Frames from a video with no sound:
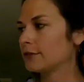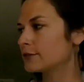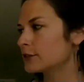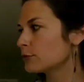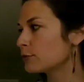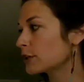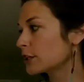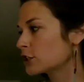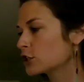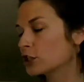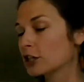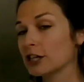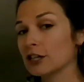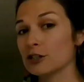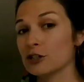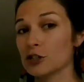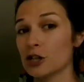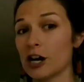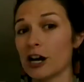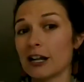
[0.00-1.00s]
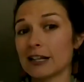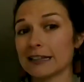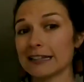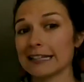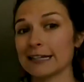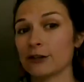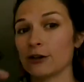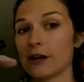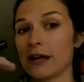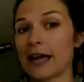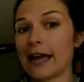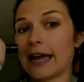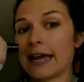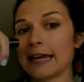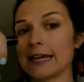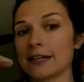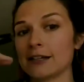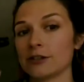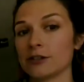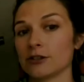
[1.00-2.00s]
So we're just going to draw a little
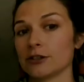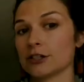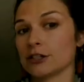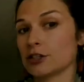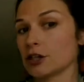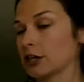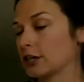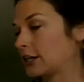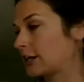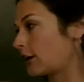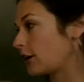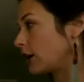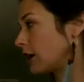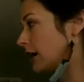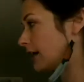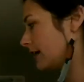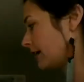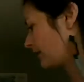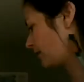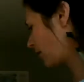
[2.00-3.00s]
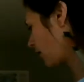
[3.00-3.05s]
handle to turn it on and